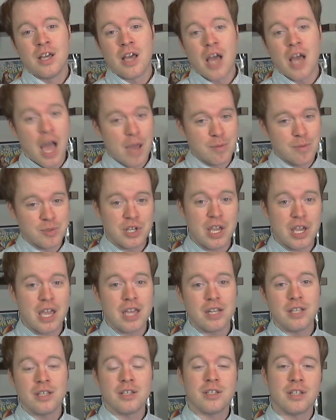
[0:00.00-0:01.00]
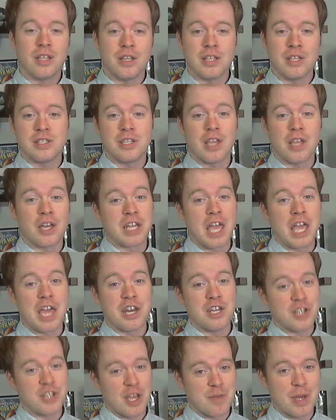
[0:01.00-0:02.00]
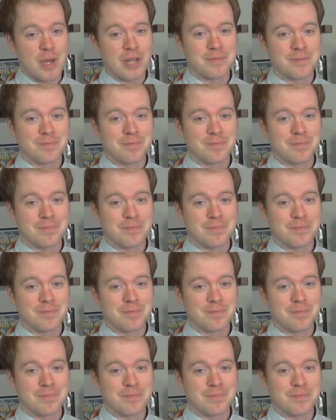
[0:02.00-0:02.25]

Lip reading: I'm JADe, and this is the Uncanny J-Man.